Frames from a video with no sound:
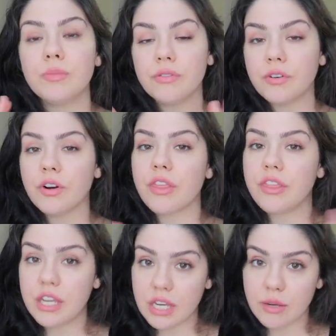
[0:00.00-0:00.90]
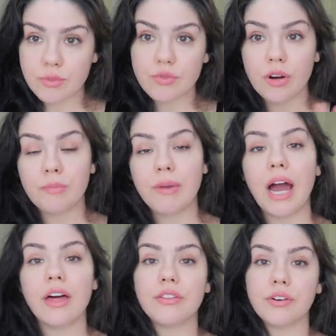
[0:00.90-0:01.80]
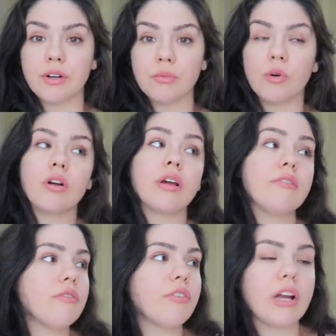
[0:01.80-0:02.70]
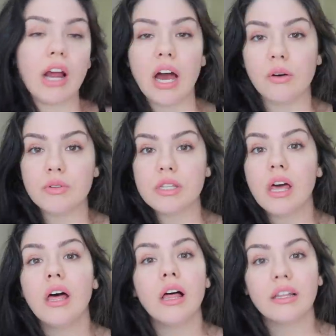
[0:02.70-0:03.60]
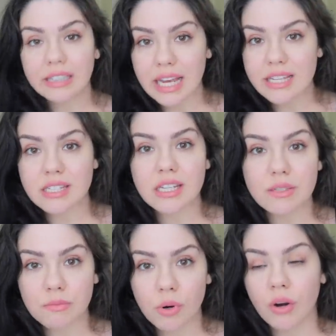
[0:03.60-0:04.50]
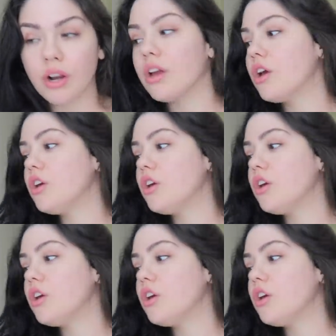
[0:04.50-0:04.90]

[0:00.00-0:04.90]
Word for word: prefer themes for a bathroom or even for your house, less is more.